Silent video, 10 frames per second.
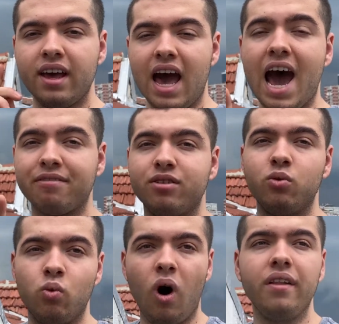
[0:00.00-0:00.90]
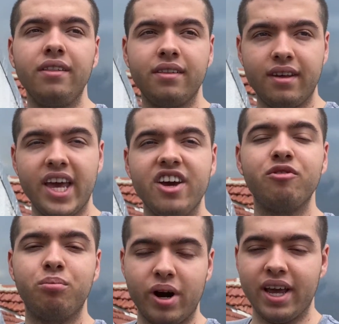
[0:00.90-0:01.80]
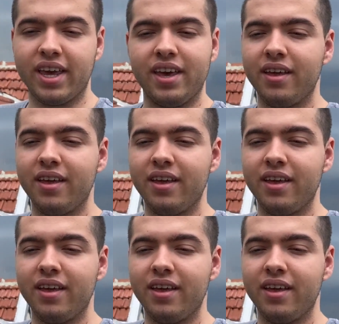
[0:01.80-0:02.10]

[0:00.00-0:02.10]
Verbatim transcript: After one day of break,